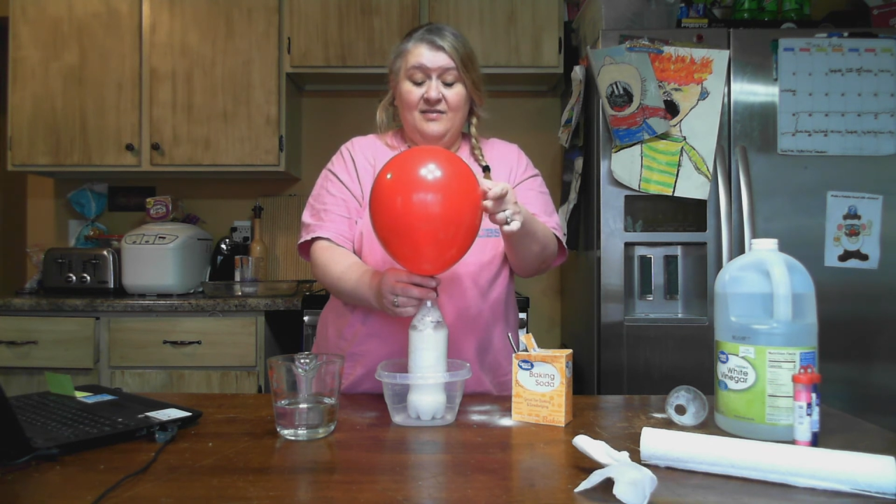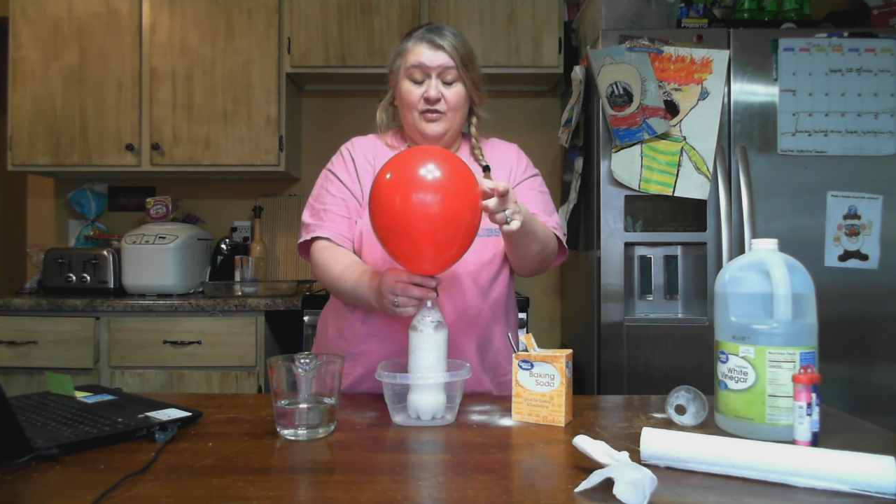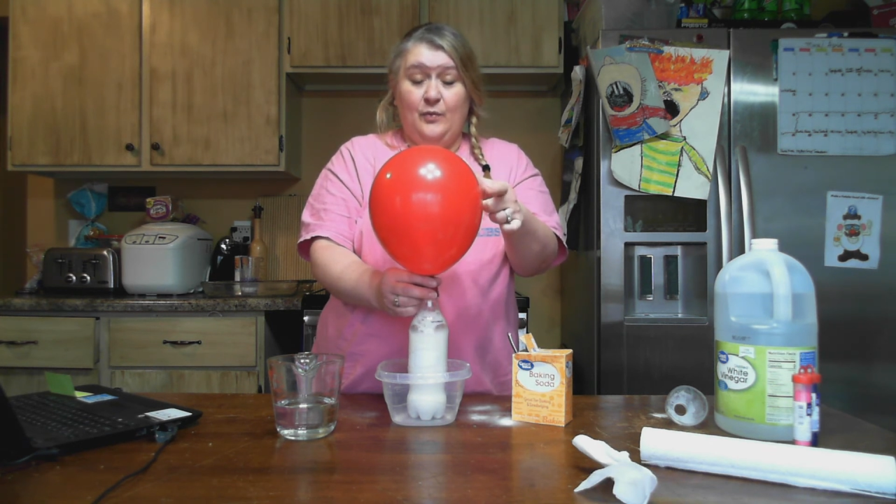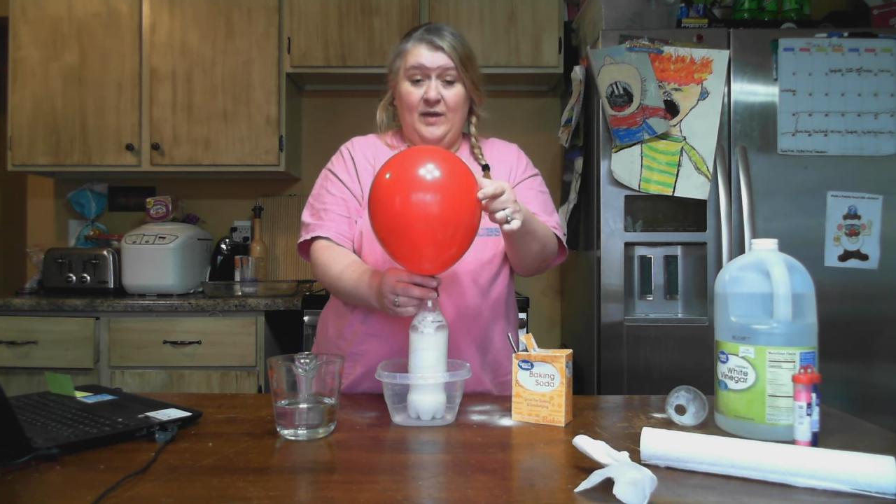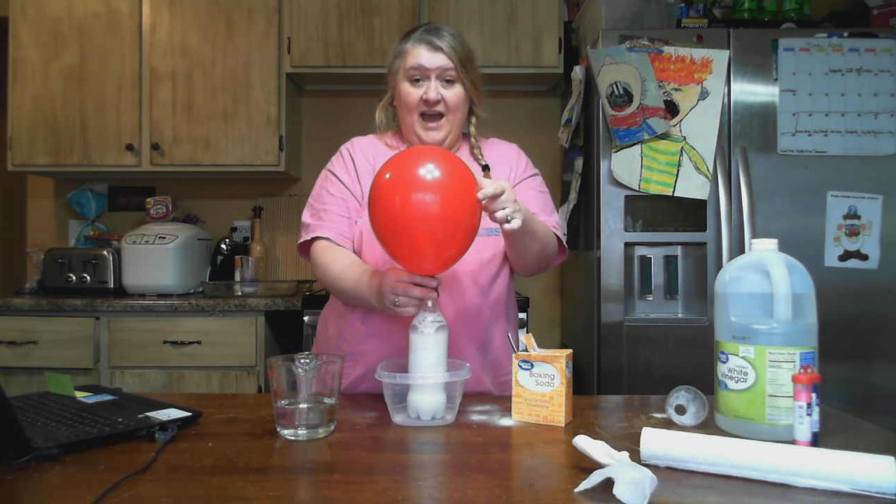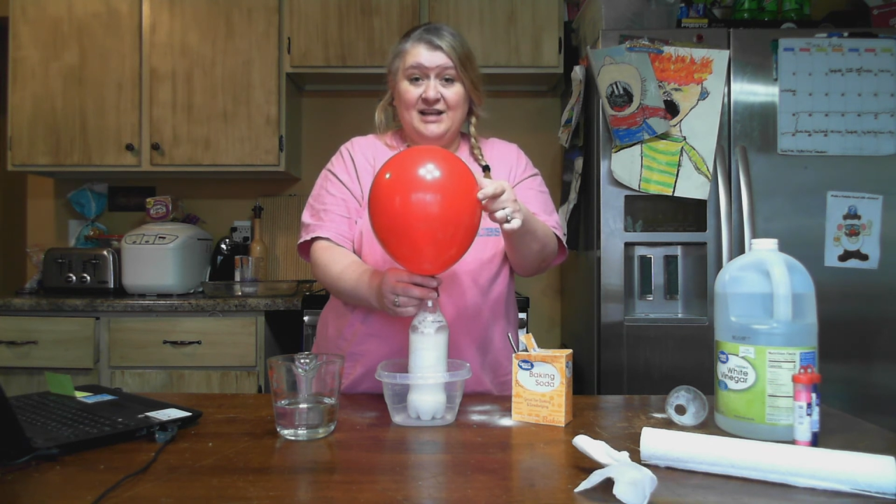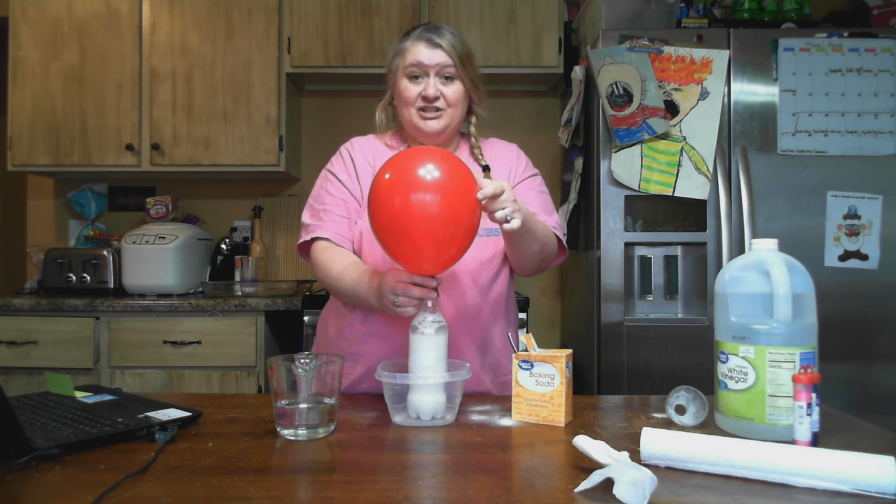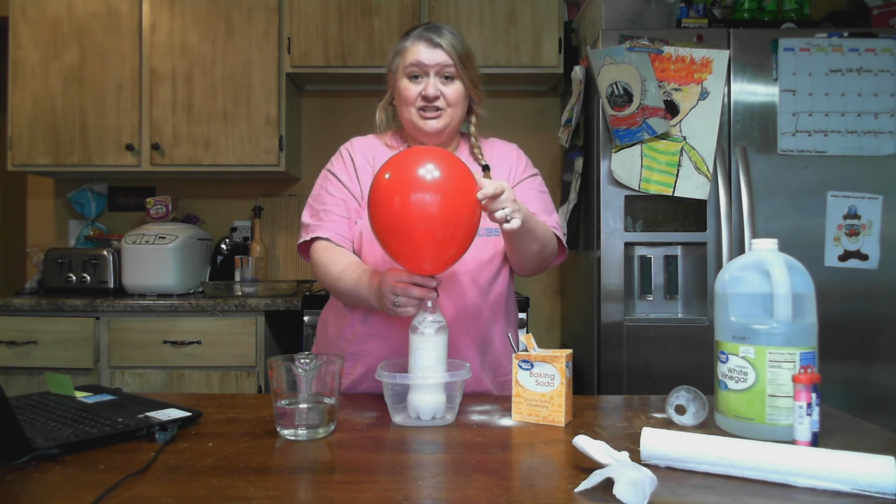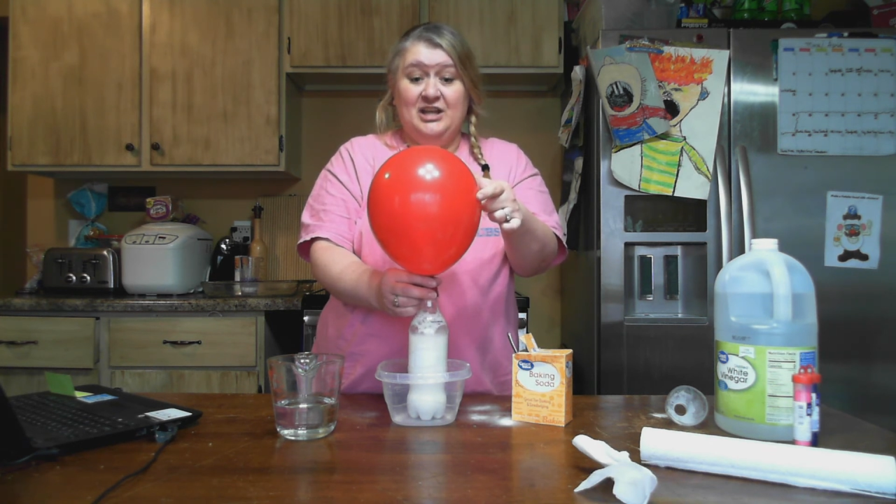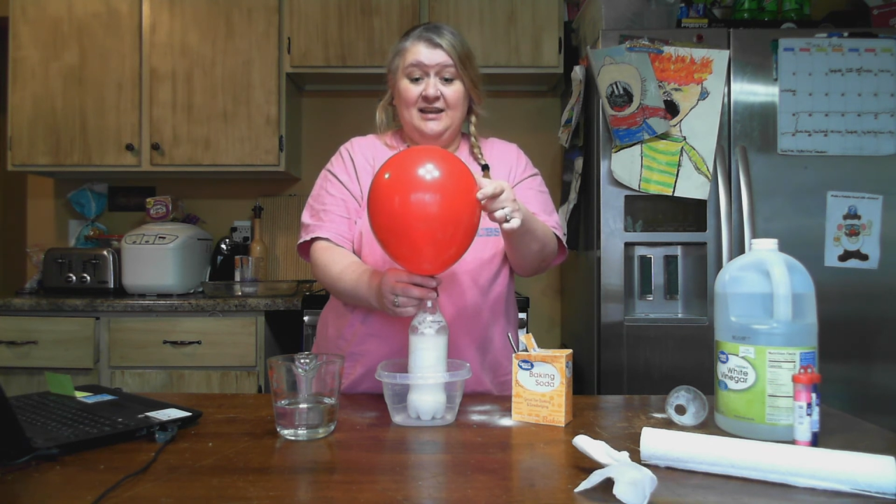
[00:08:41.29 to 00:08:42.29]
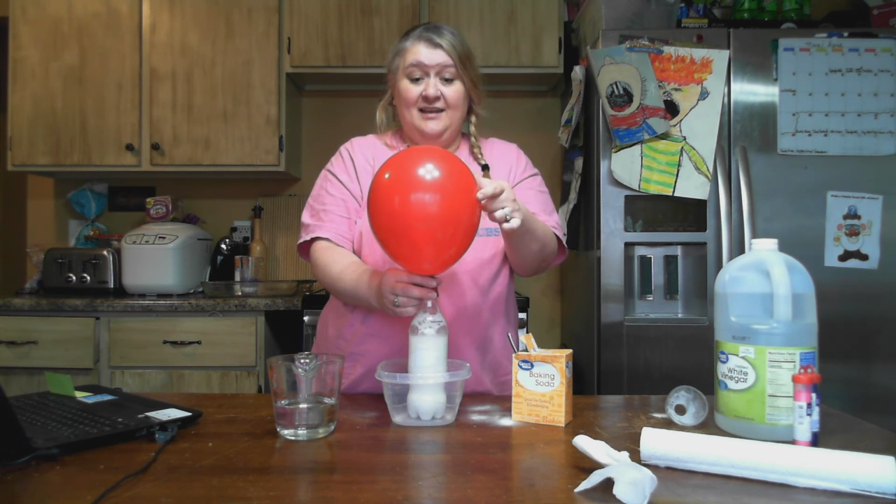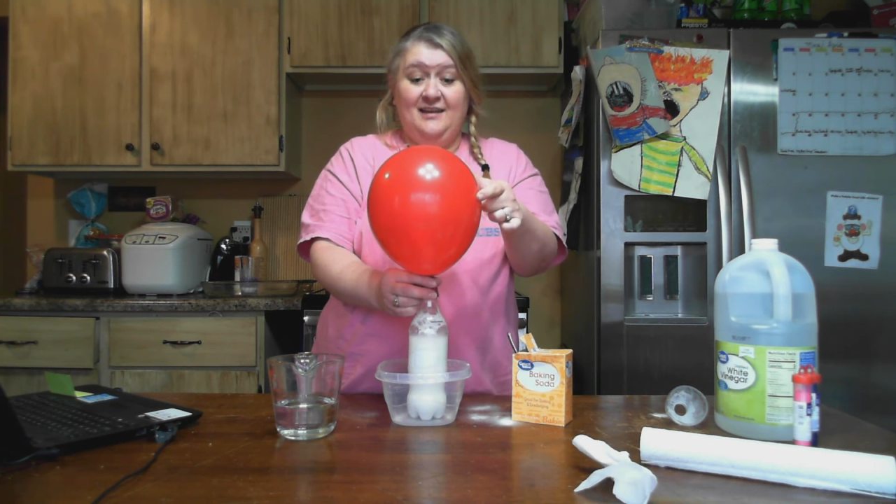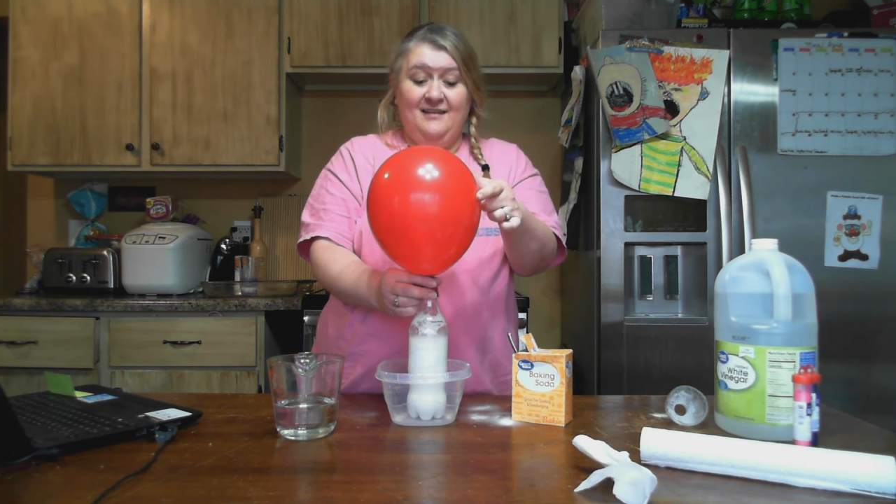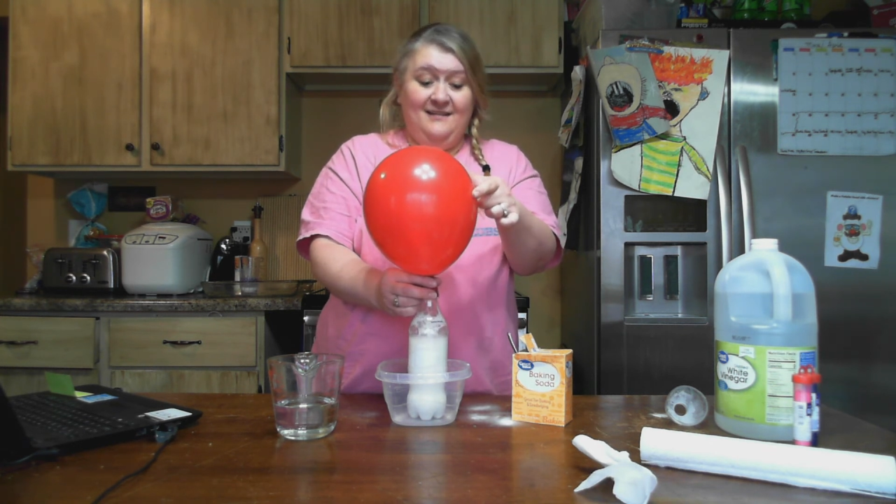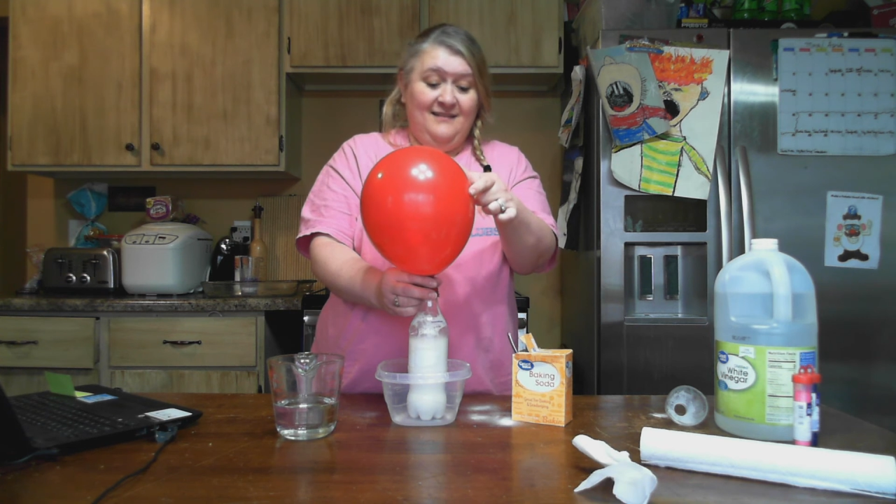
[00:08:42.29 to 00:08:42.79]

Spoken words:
The reaction